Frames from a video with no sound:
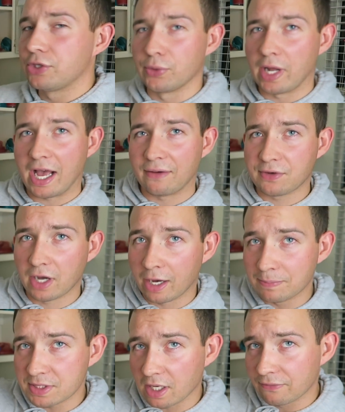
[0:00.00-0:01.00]
two and a half
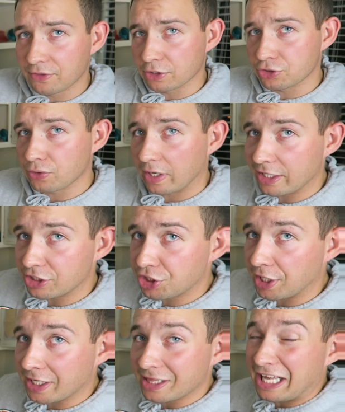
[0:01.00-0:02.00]
cups of your shredded
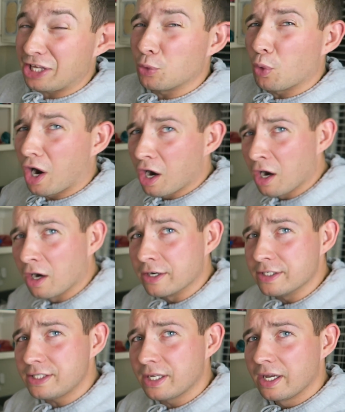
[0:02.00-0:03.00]
chicken that you
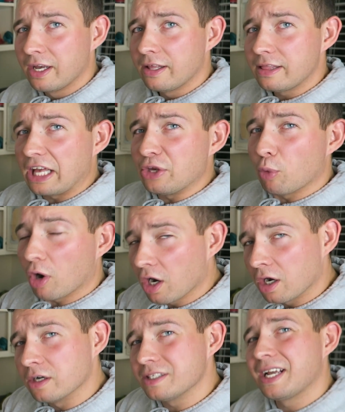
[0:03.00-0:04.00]
earned, that you
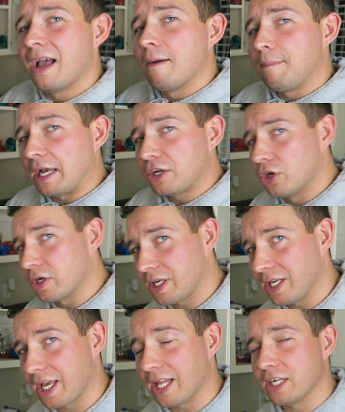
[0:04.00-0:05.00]
earned by
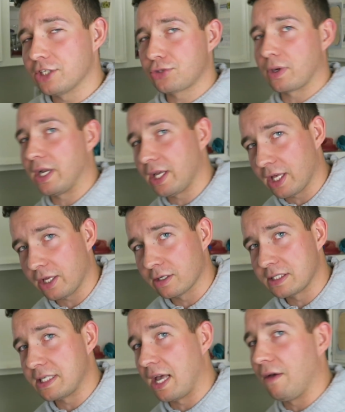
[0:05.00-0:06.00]
cooking it and shredding it
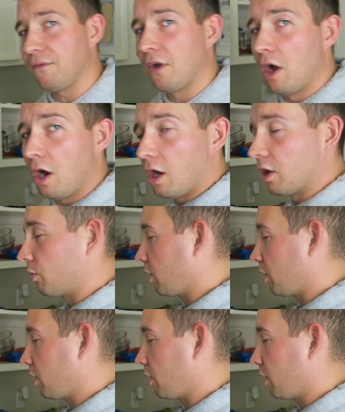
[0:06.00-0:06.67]
yourself. Hard